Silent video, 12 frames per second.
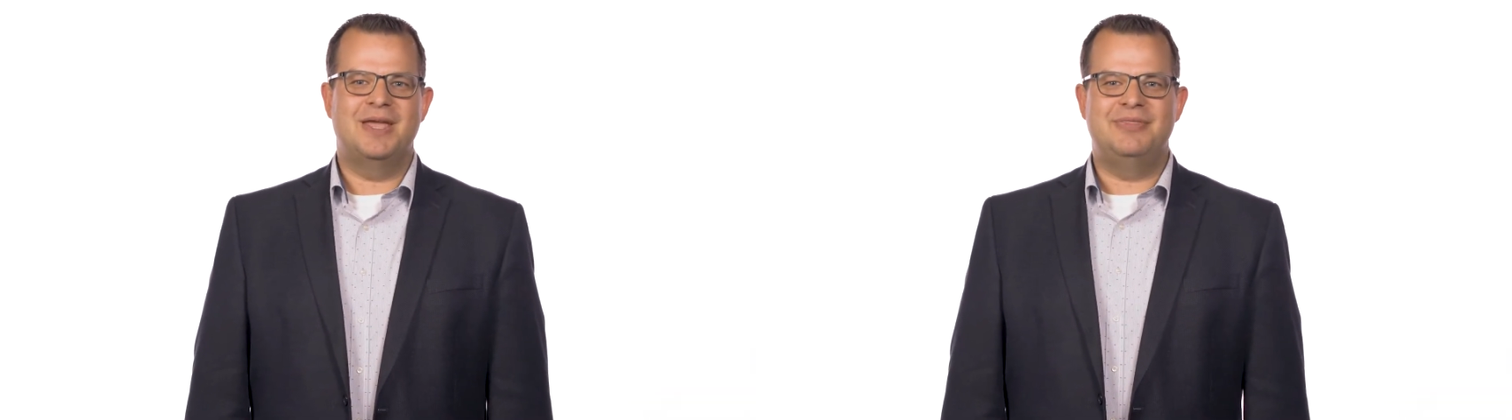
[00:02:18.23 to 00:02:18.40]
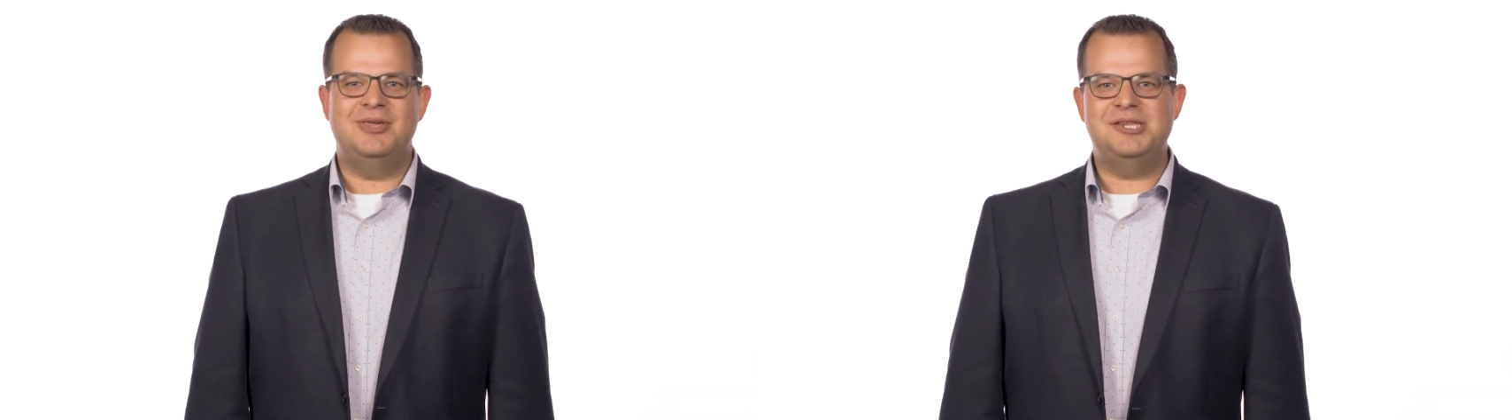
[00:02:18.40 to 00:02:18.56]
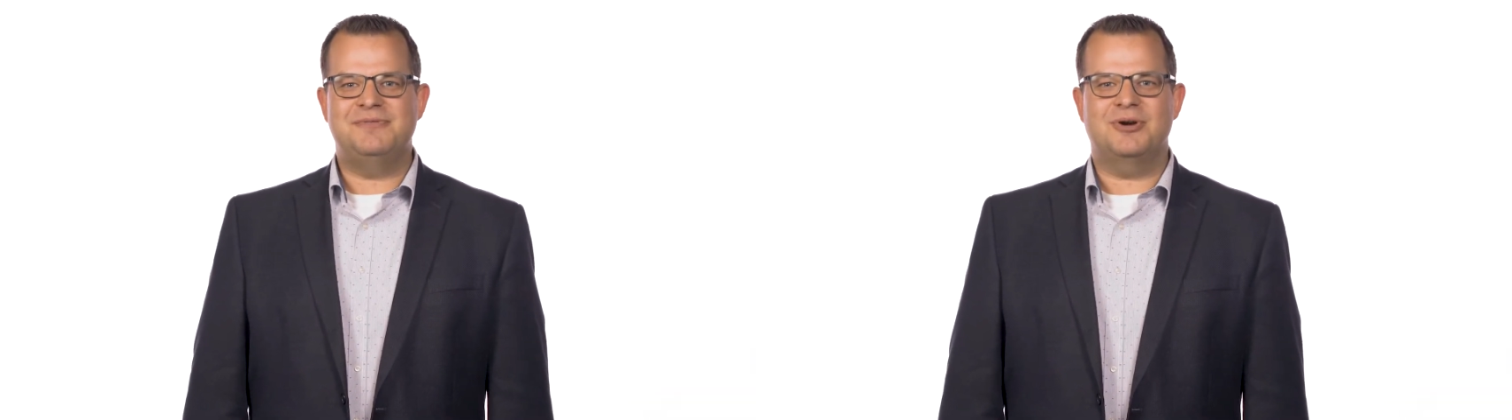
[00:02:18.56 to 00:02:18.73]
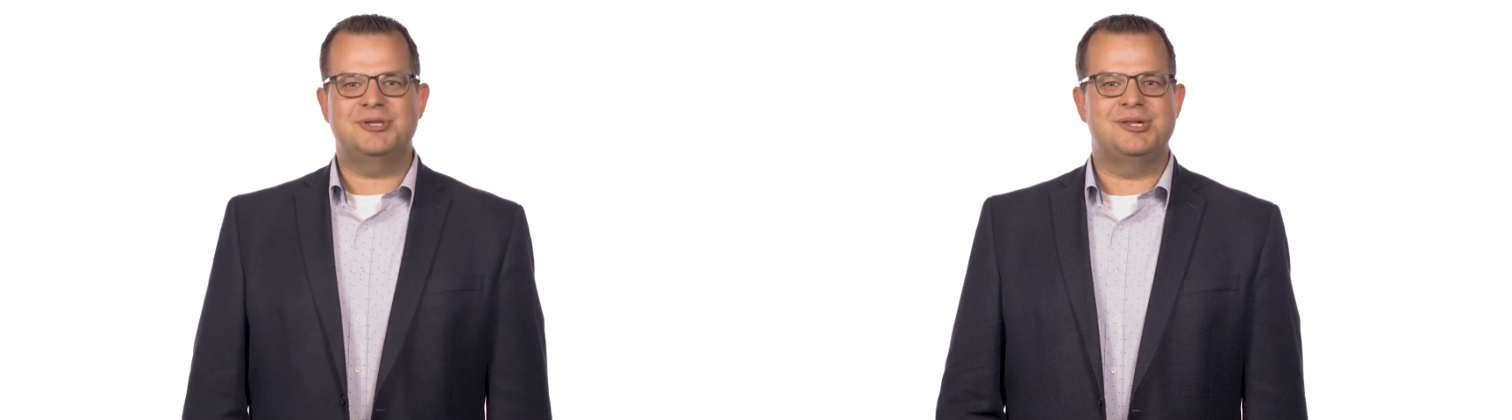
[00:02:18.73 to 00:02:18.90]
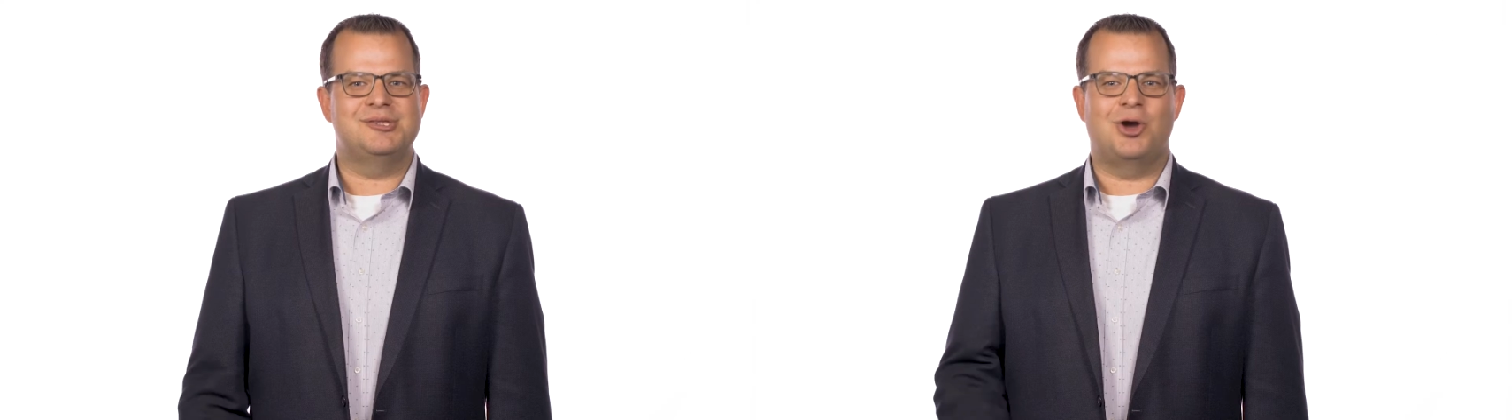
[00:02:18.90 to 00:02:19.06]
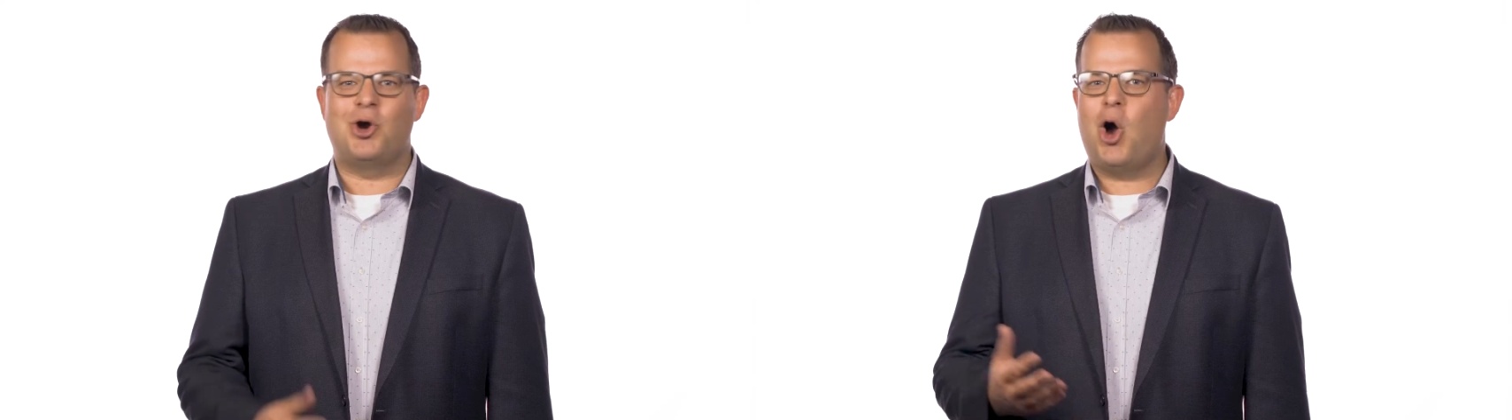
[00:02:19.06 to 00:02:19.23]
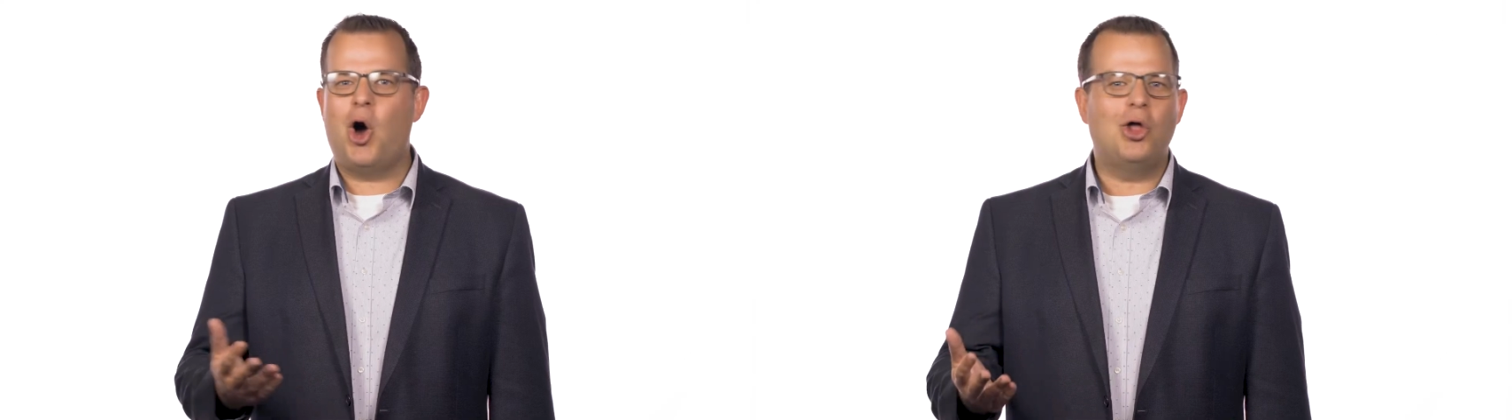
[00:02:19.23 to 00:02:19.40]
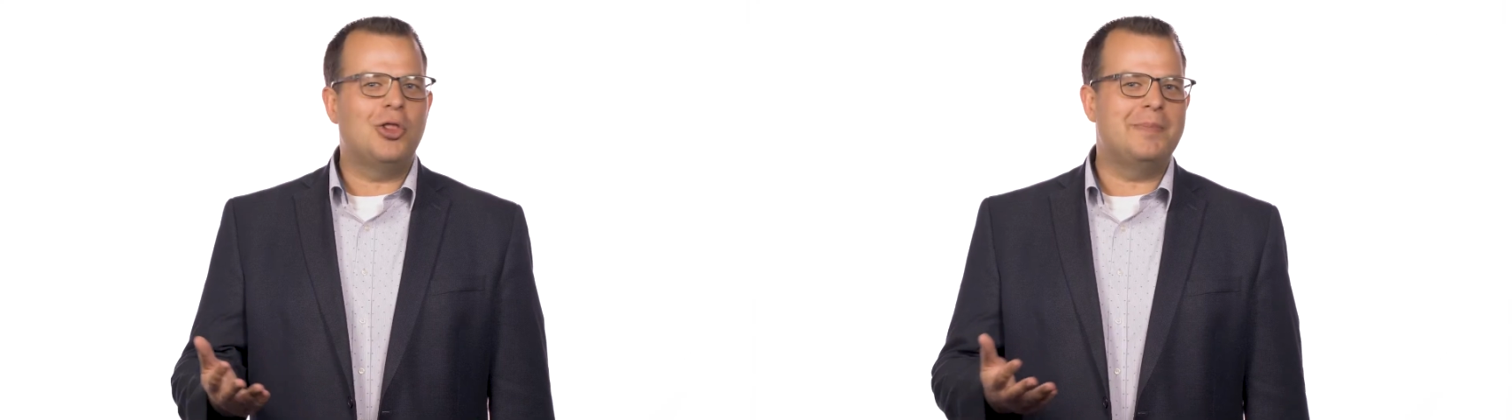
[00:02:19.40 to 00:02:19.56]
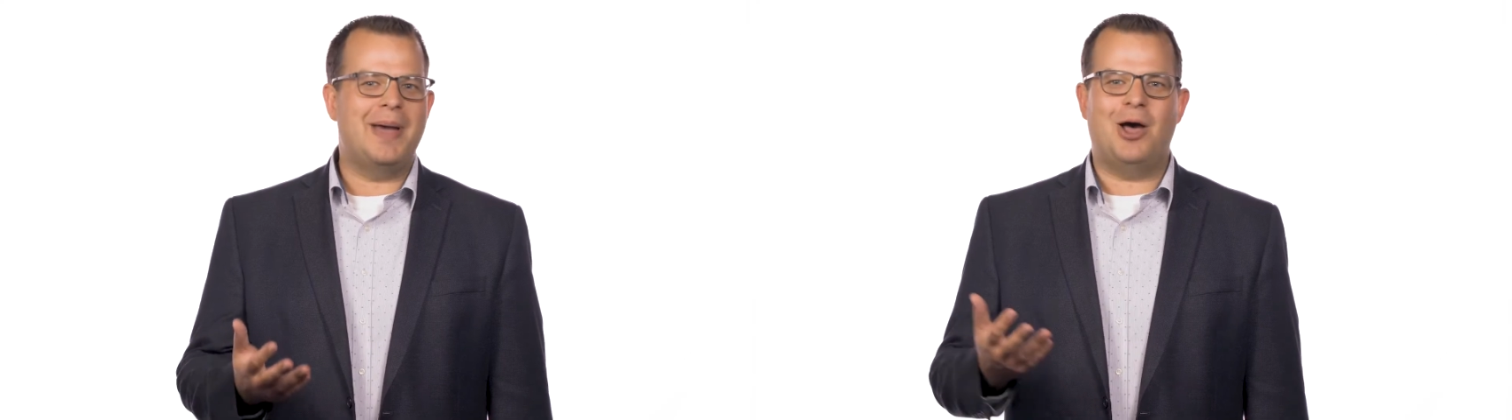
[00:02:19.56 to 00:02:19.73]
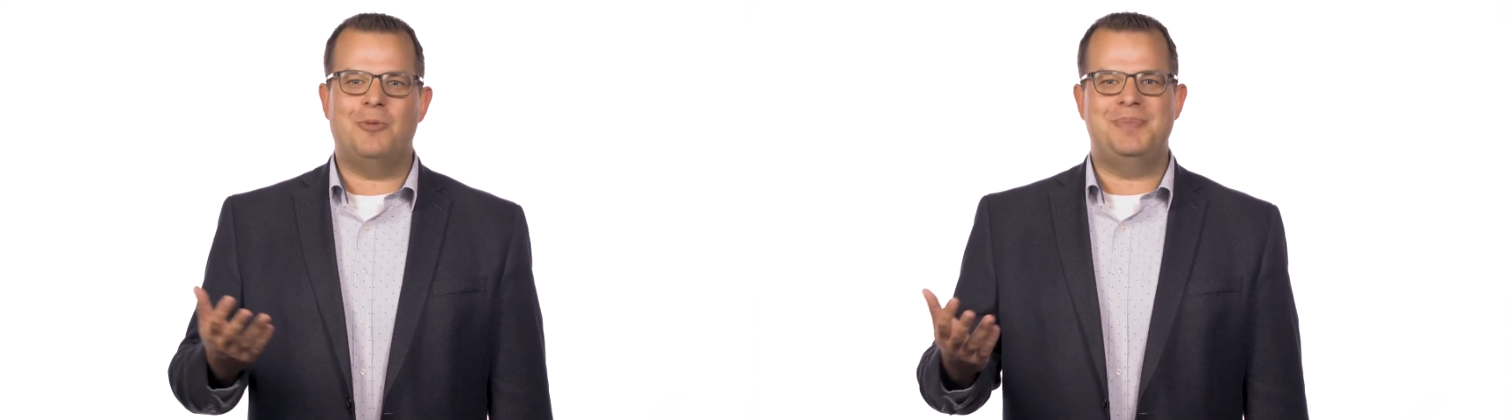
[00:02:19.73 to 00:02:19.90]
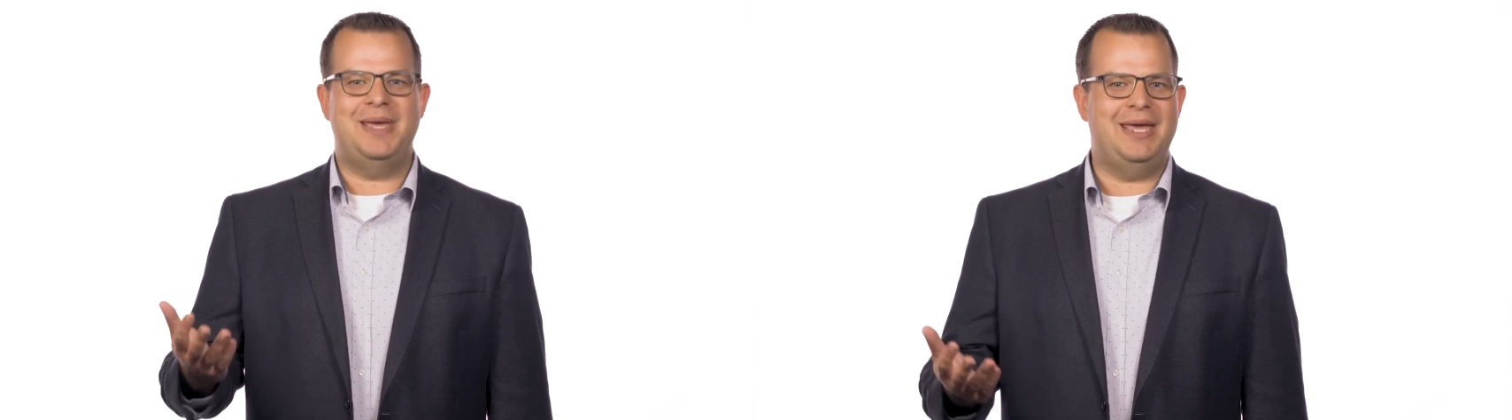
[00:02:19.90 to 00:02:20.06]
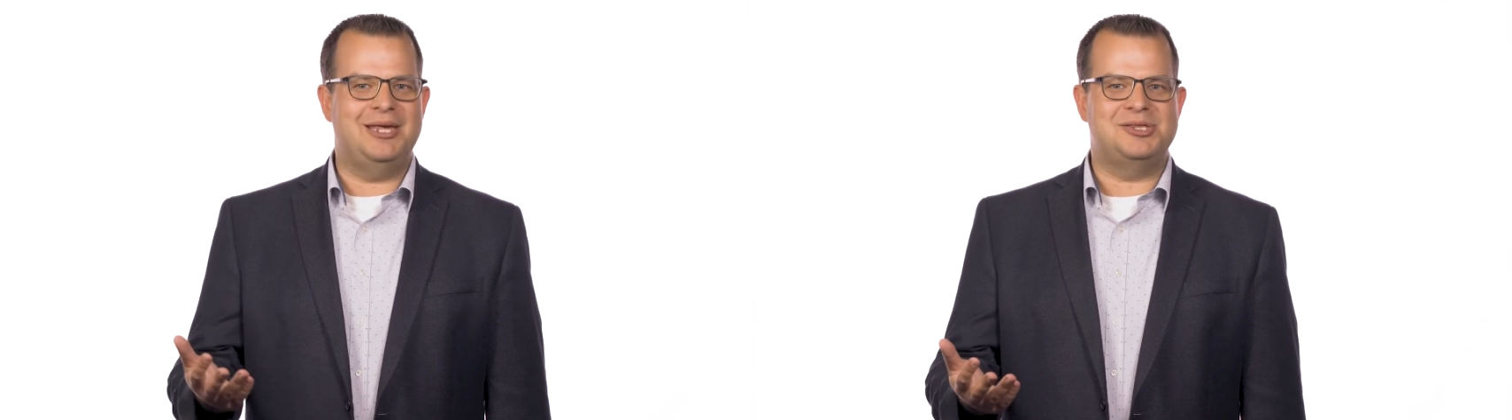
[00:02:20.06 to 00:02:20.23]
These verses are all about
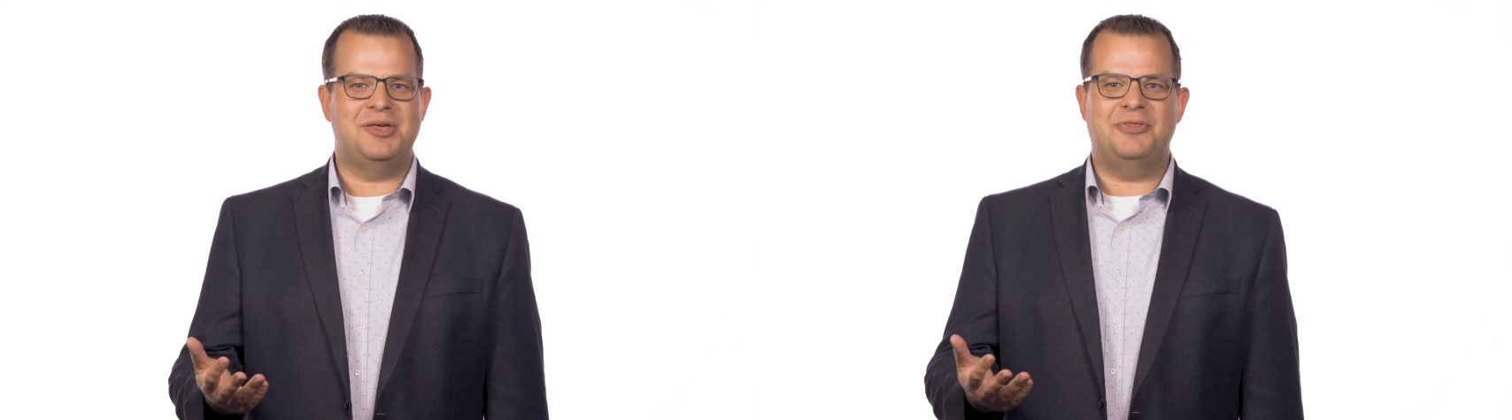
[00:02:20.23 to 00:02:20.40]
peace.